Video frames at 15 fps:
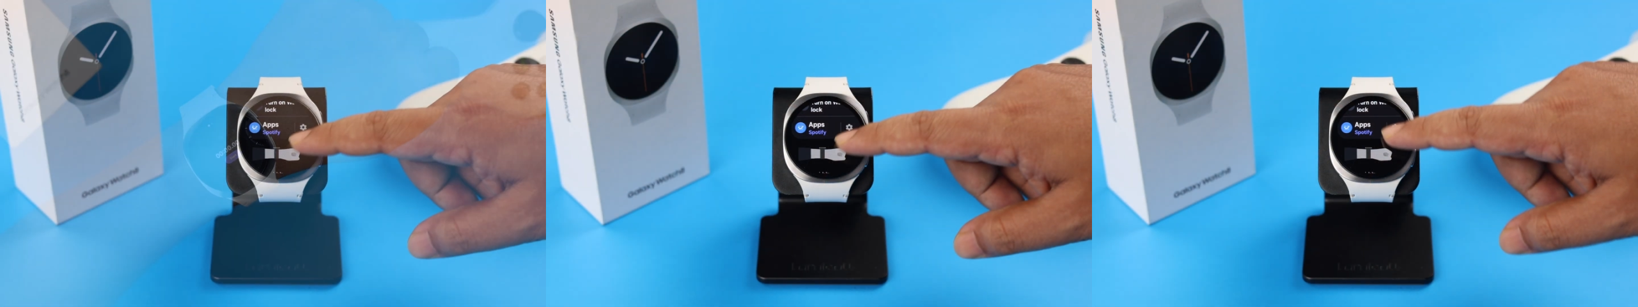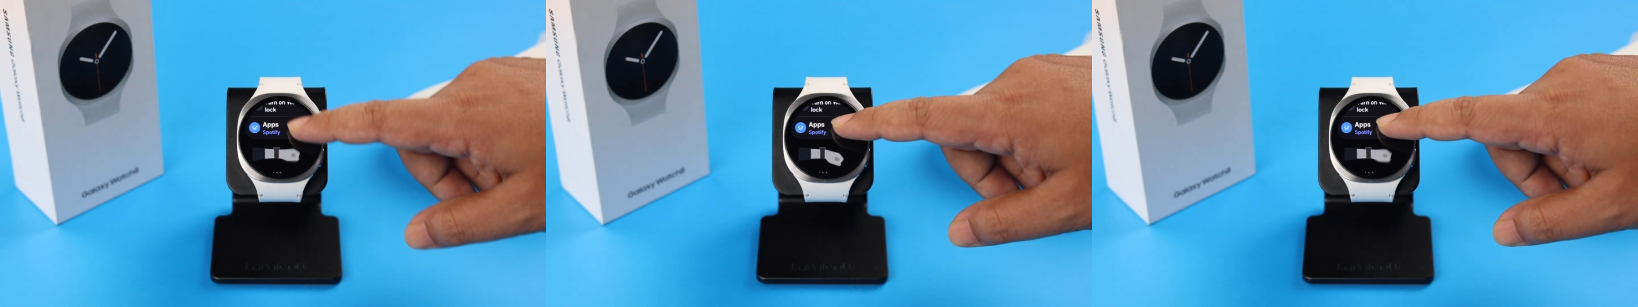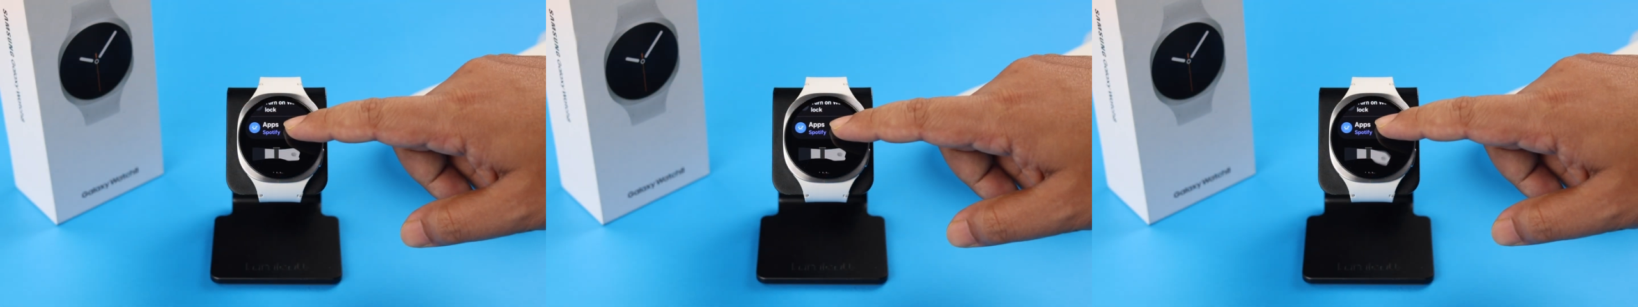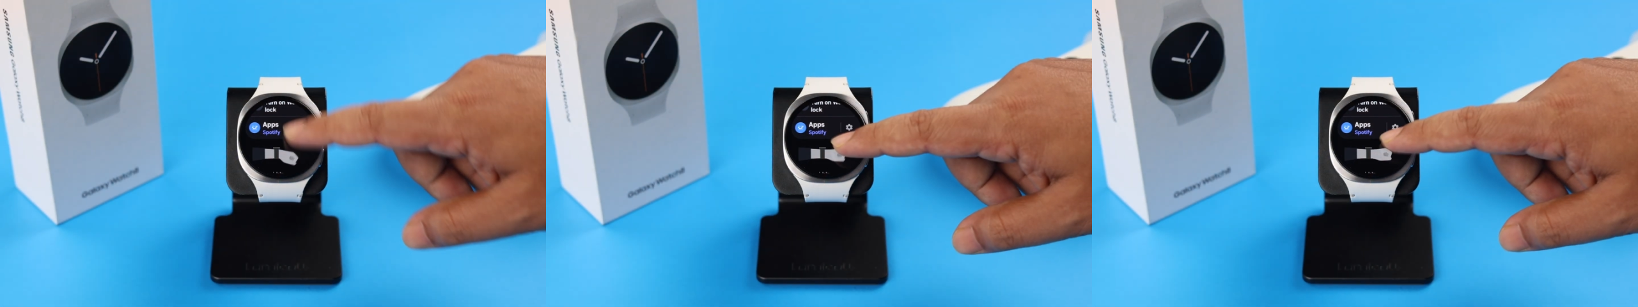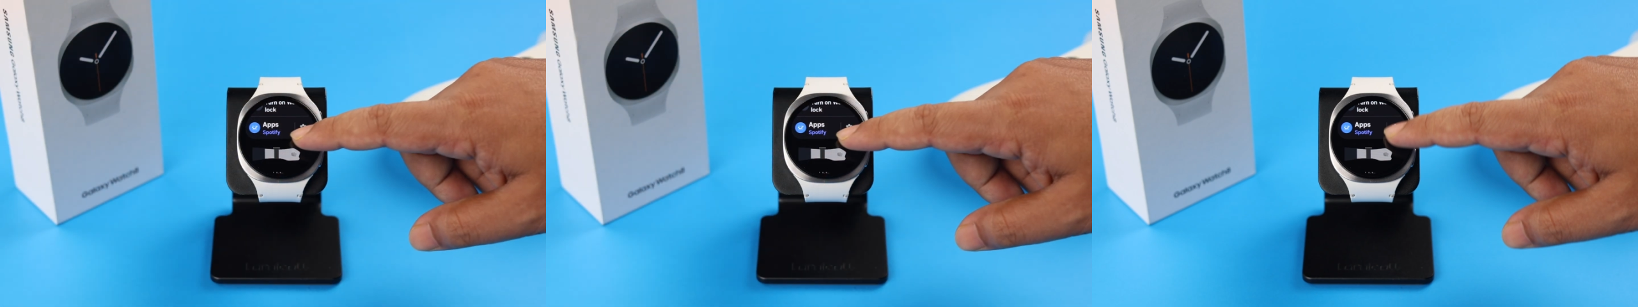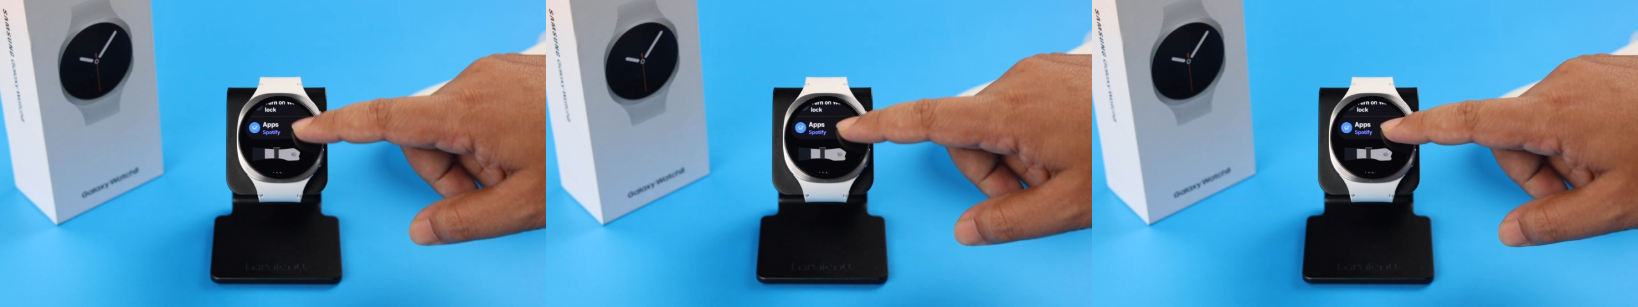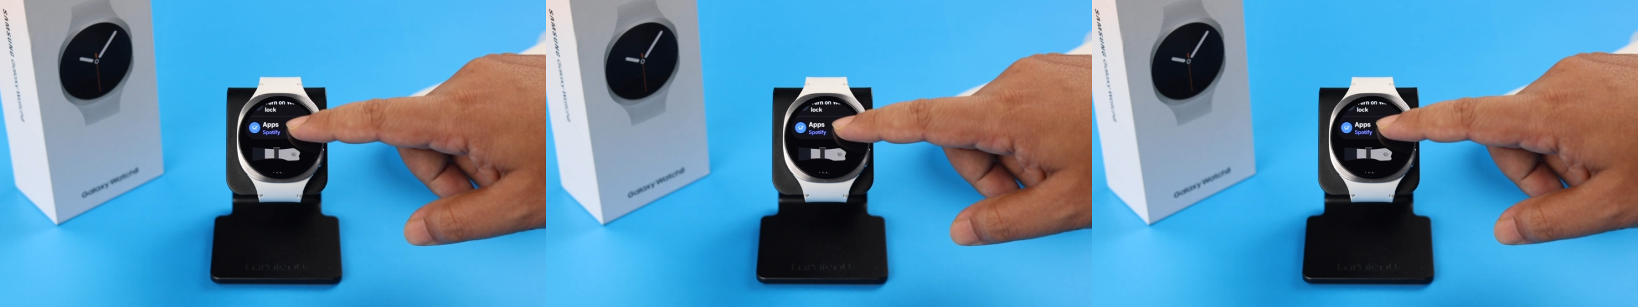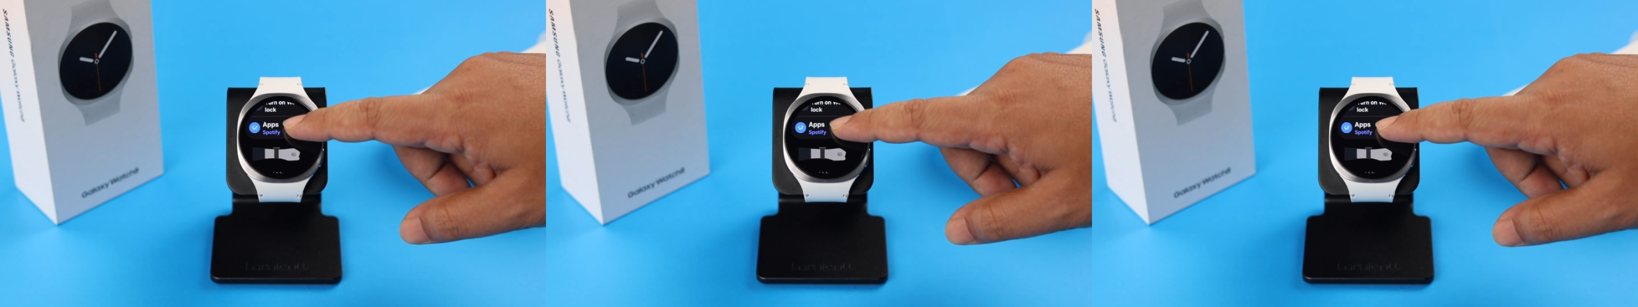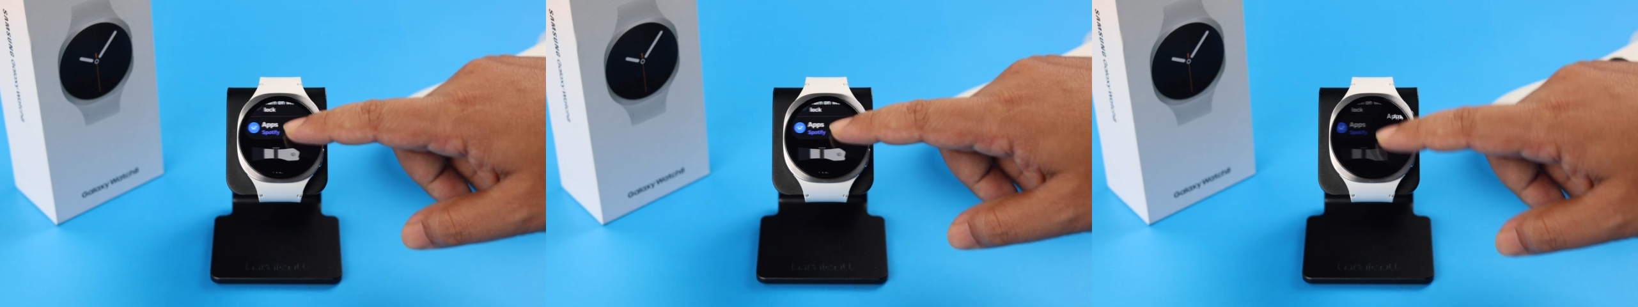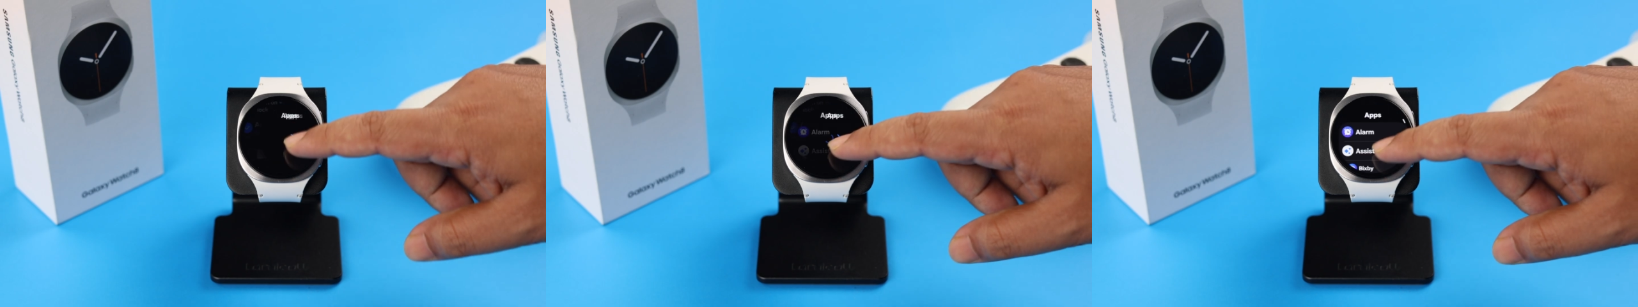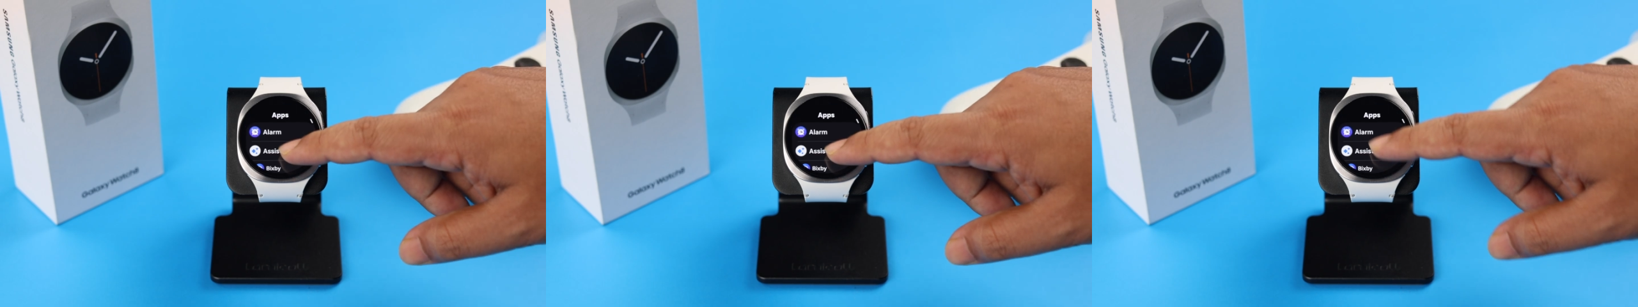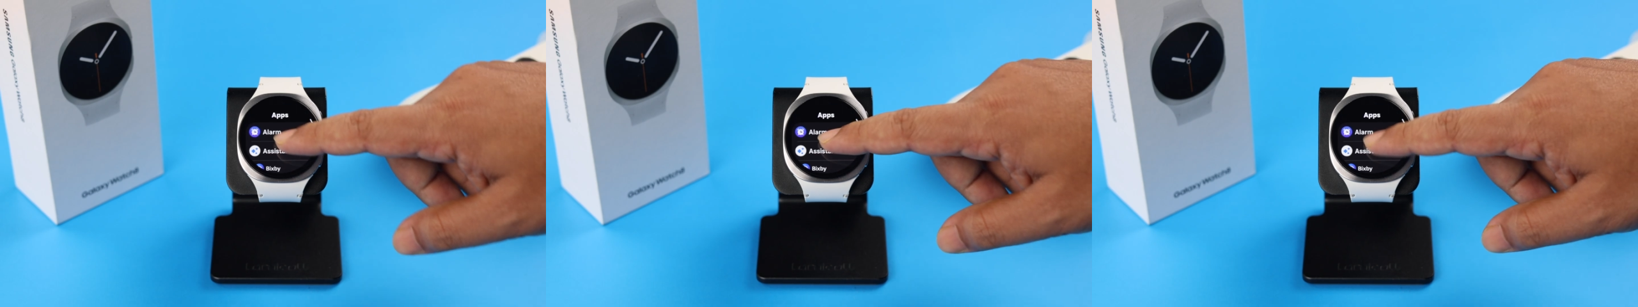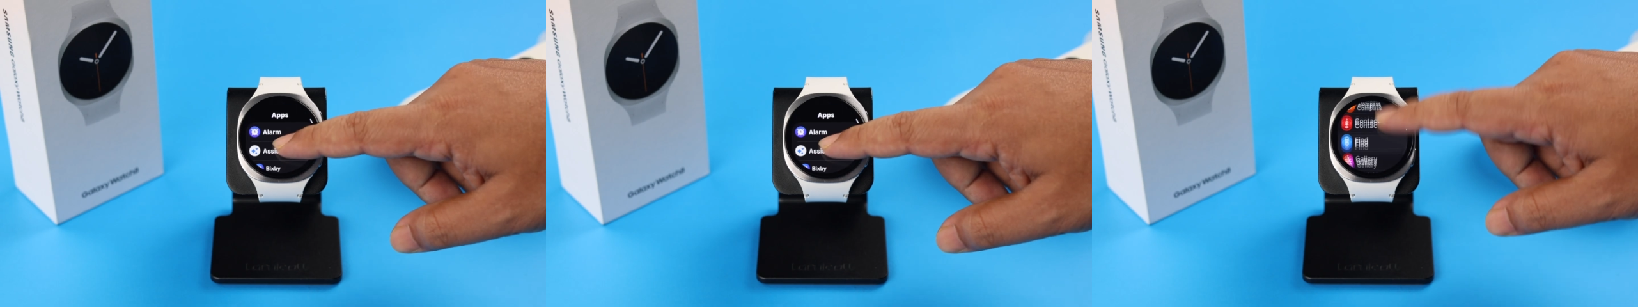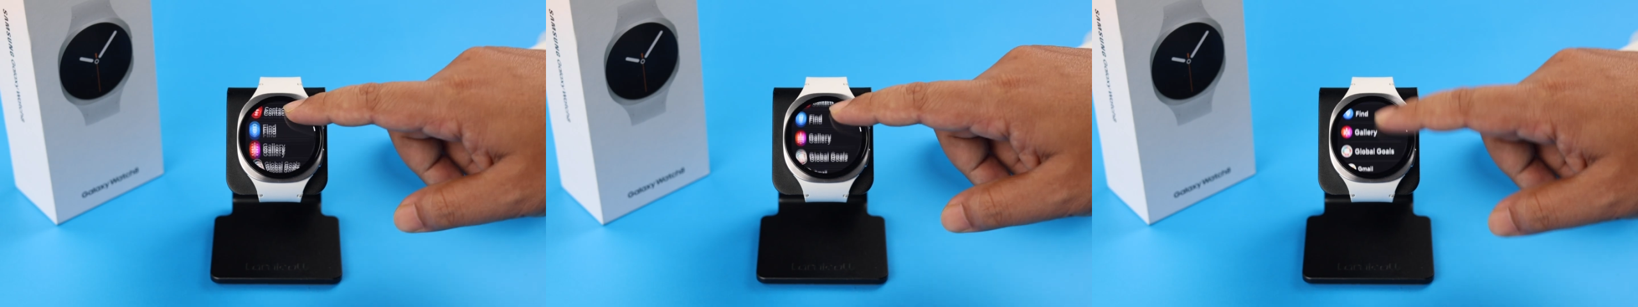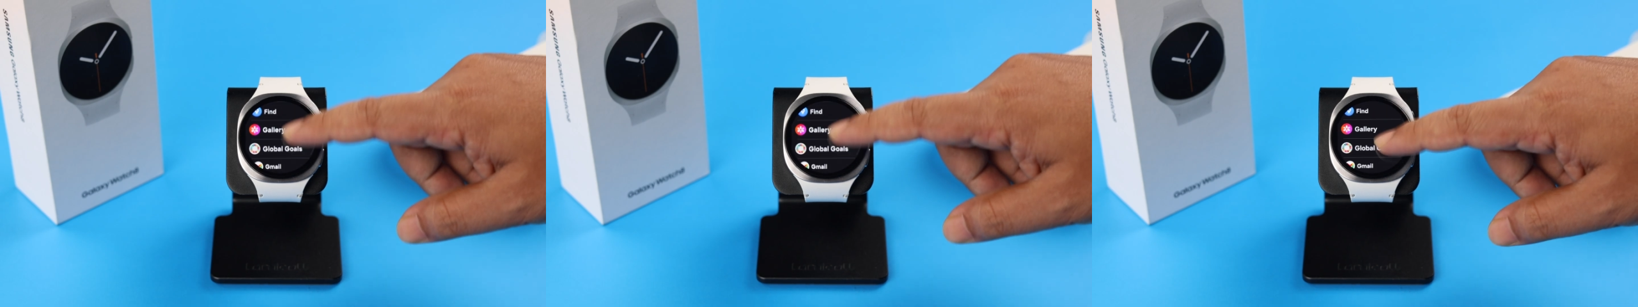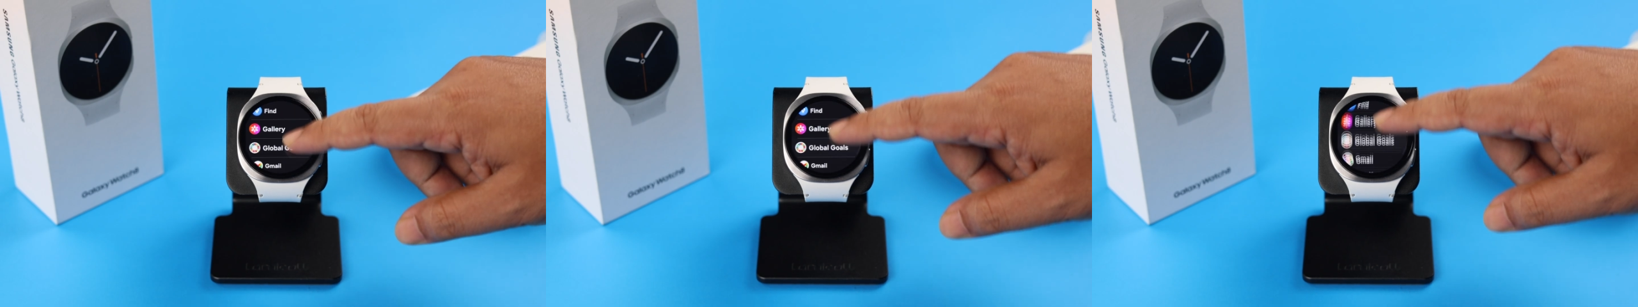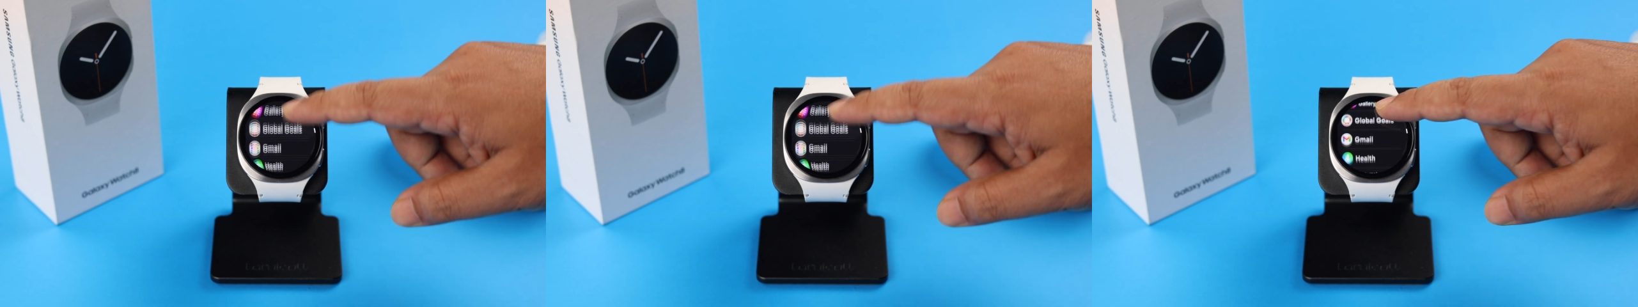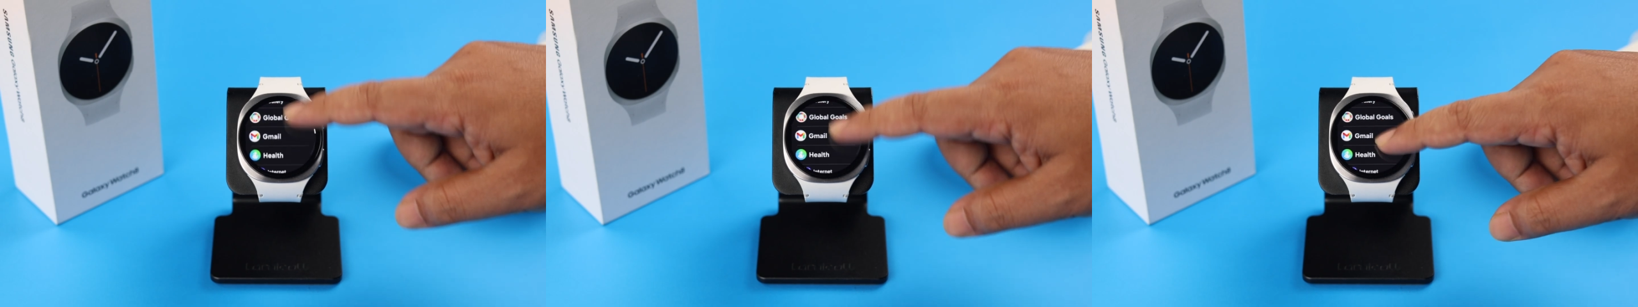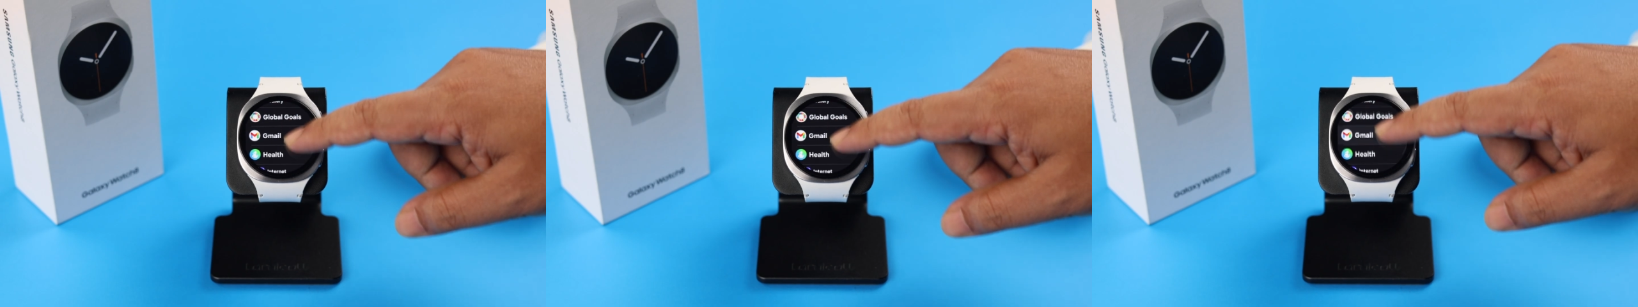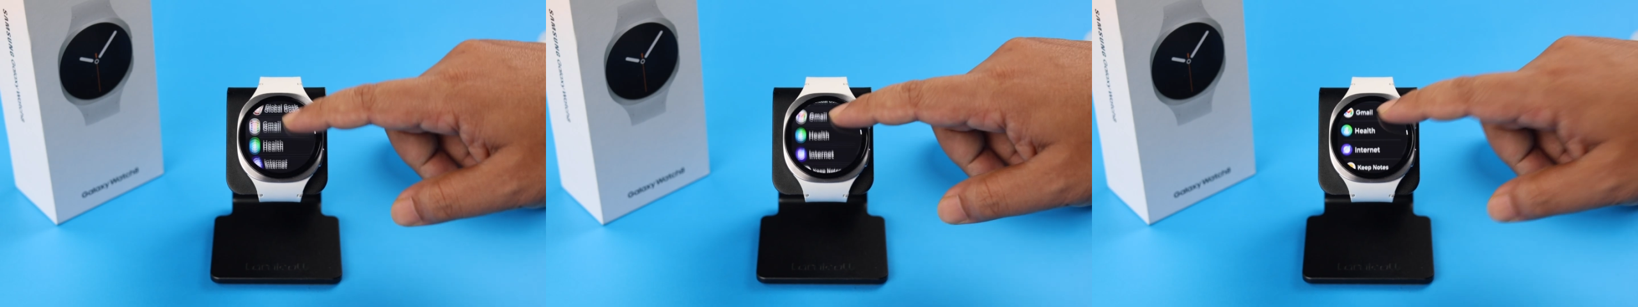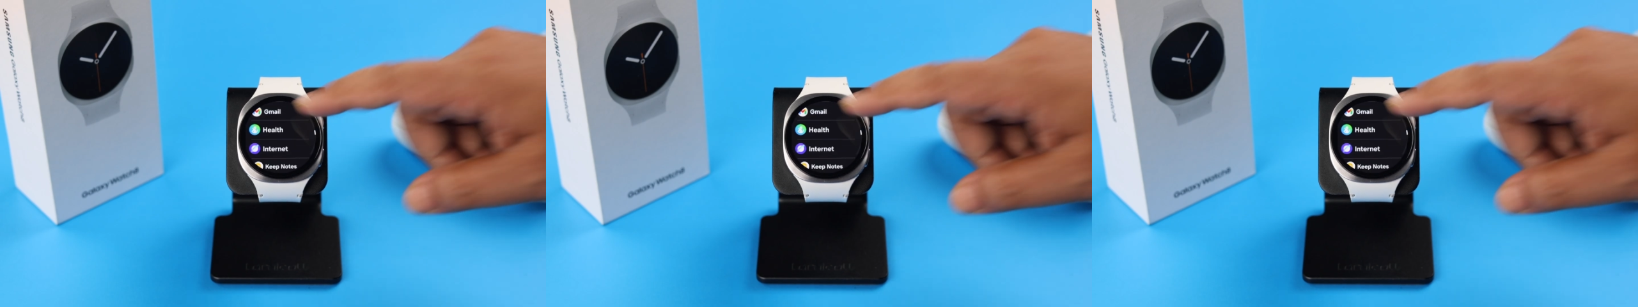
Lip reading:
[unreadable: no face in view]